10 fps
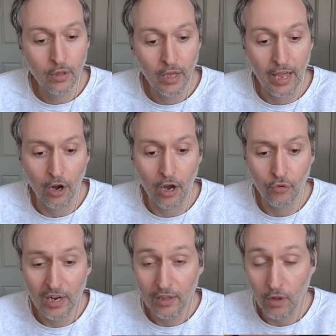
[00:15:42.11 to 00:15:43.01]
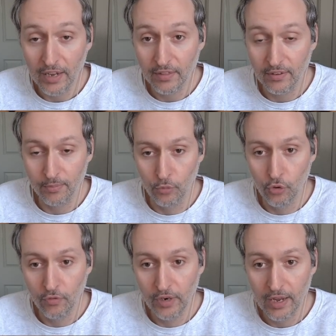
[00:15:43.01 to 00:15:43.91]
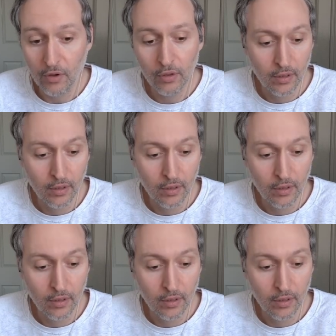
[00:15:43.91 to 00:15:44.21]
And I really like this move now.